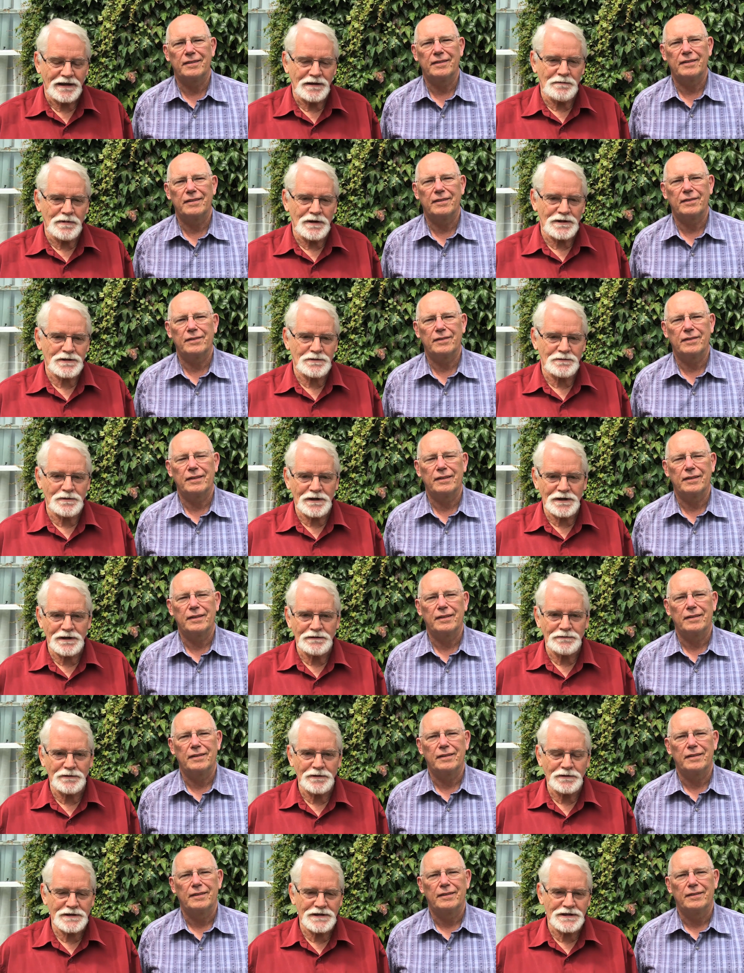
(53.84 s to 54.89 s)
Speaker 1: in Botswana
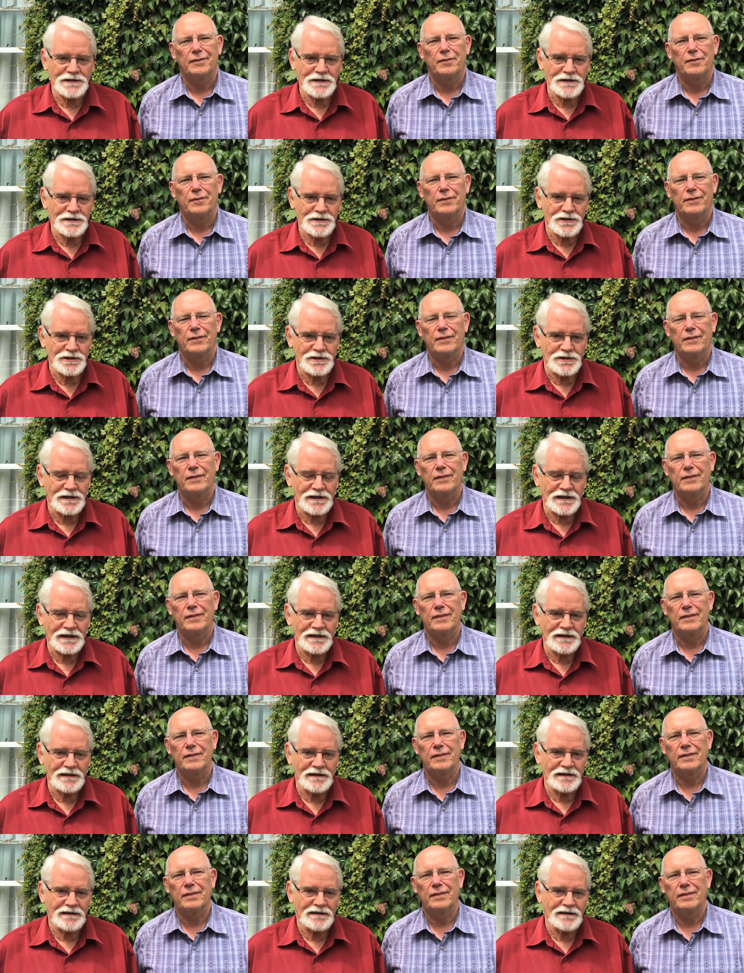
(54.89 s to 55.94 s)
for research,
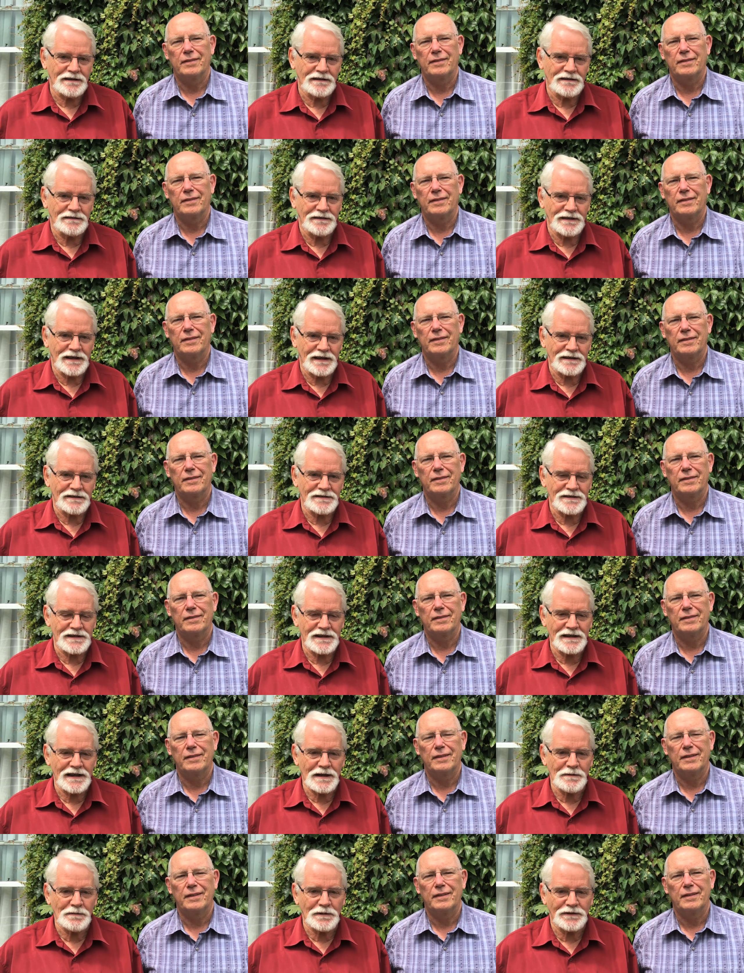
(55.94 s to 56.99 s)
and uh, that
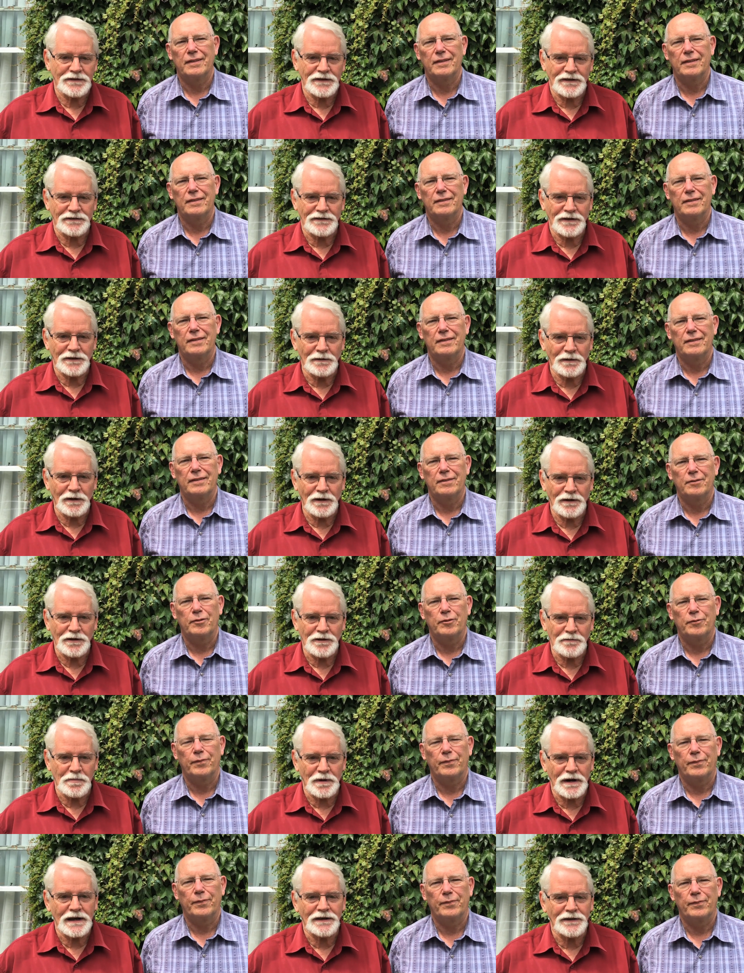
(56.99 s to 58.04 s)
enables us to do a lot
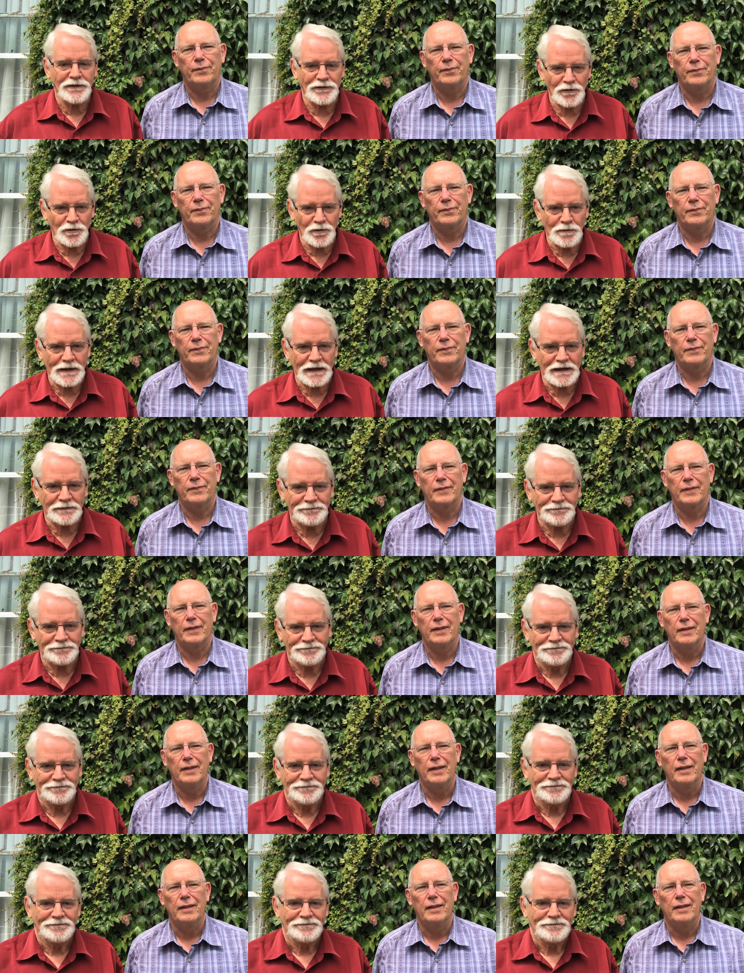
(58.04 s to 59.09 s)
of brainstorming.
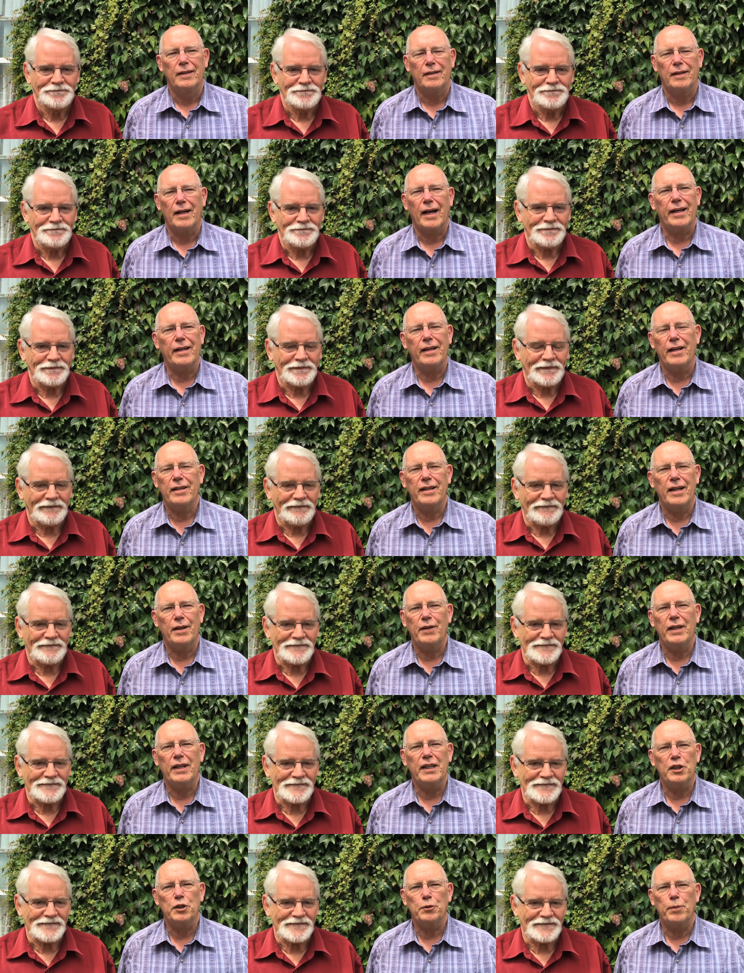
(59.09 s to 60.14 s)
Speaker 2: I don't have
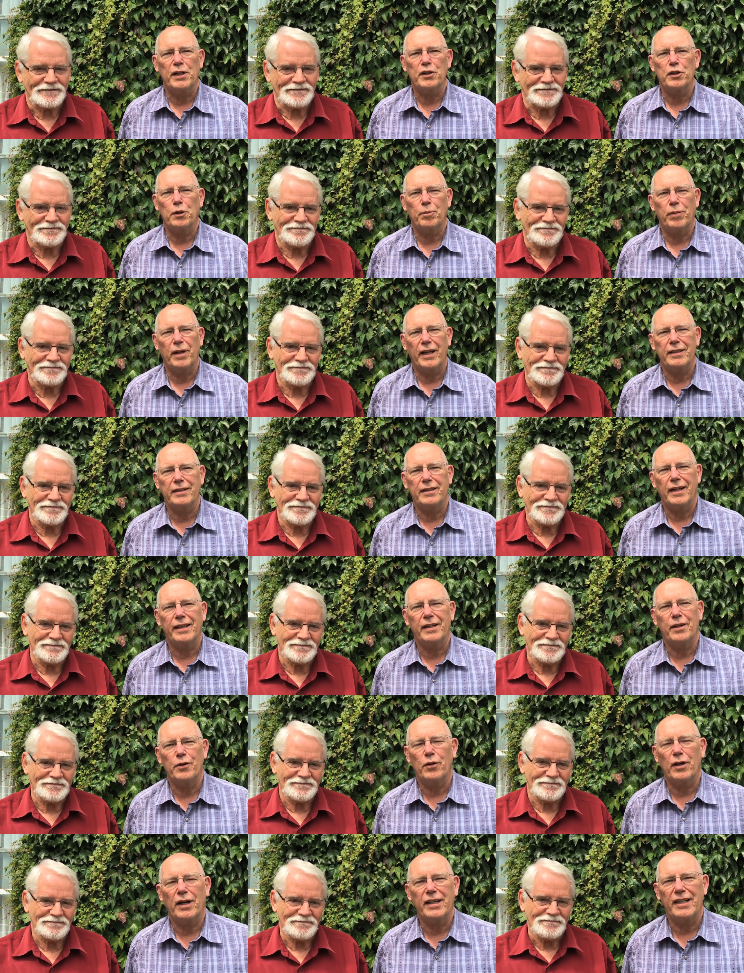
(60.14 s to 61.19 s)
any special place, I
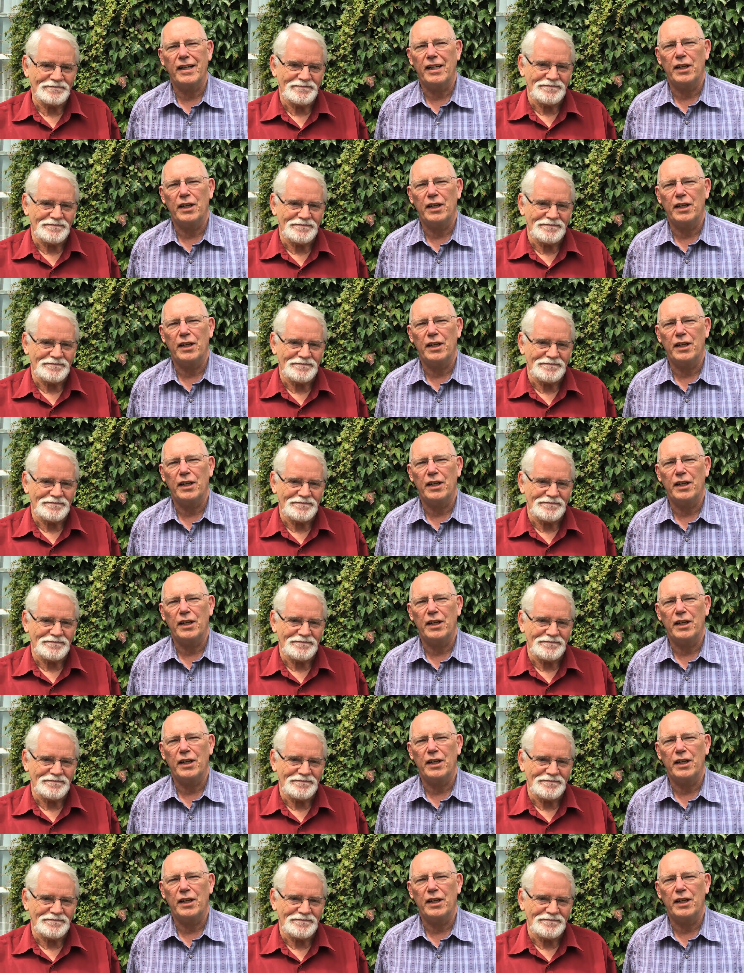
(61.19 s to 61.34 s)
can write